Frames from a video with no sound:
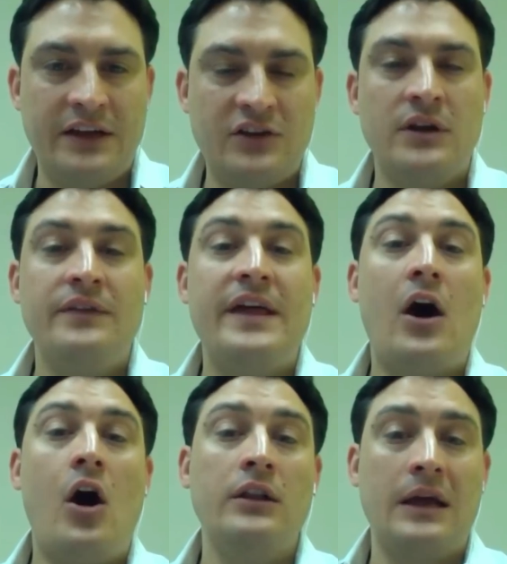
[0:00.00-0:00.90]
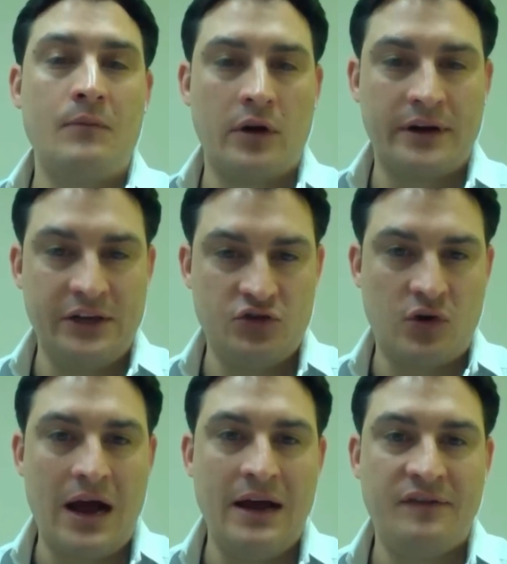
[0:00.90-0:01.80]
That online marketing
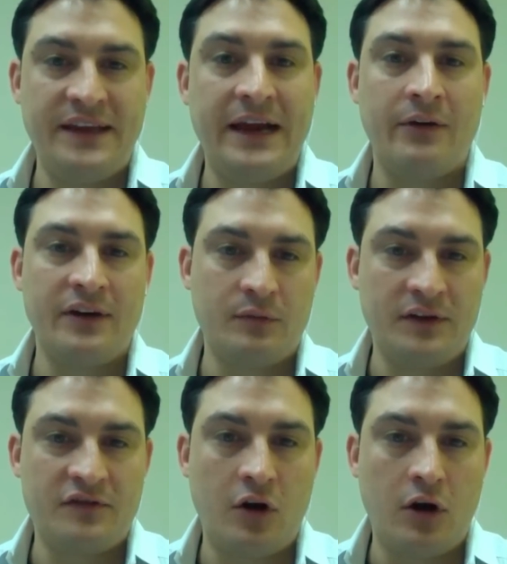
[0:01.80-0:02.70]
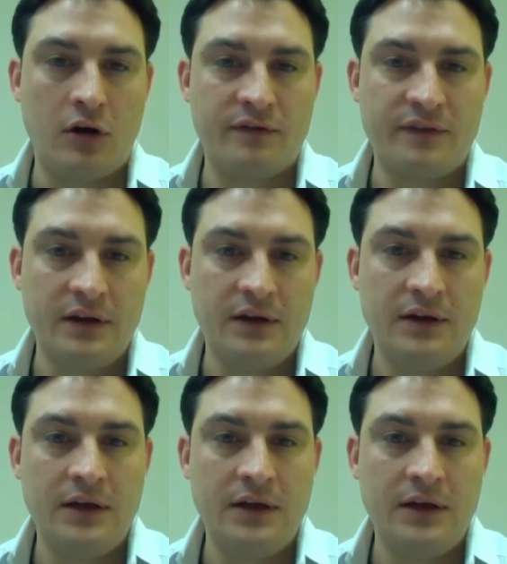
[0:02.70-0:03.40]
drives the areas we serve,